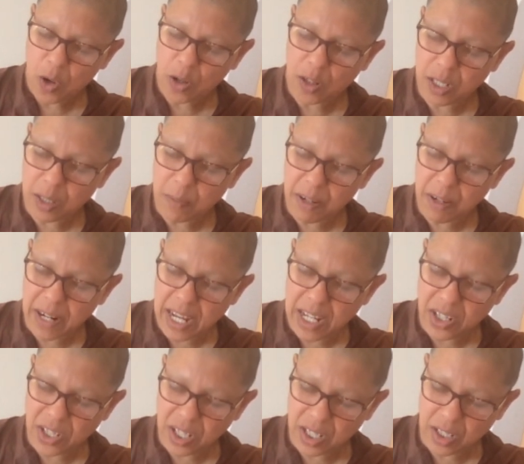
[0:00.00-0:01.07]
on
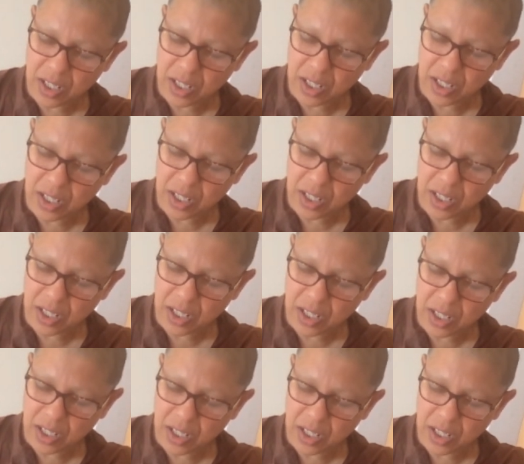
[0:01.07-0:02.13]
liberation, on
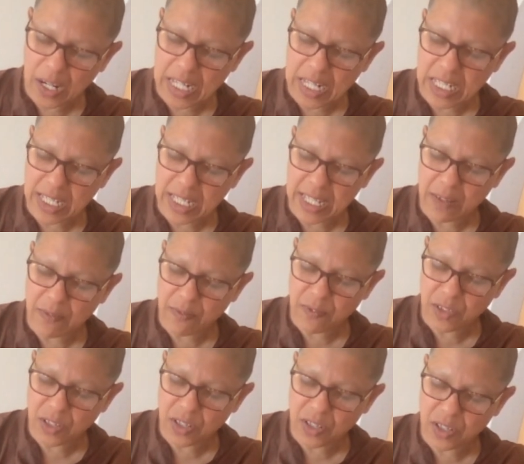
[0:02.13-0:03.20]
the knowledges and
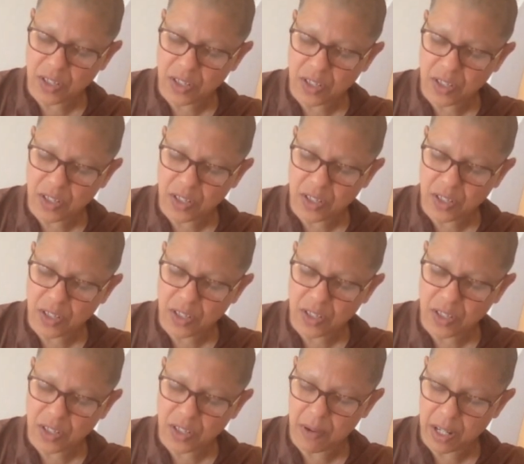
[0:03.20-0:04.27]
vision of
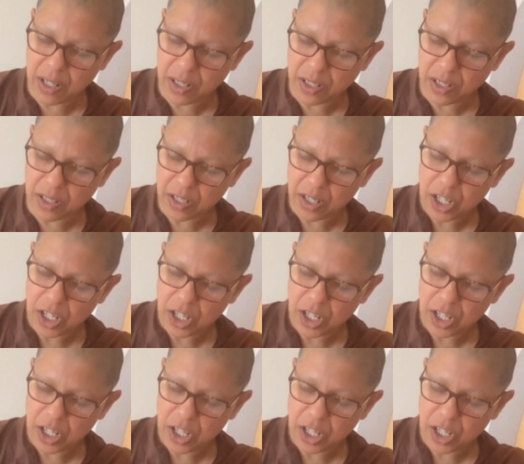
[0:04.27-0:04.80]
liberation.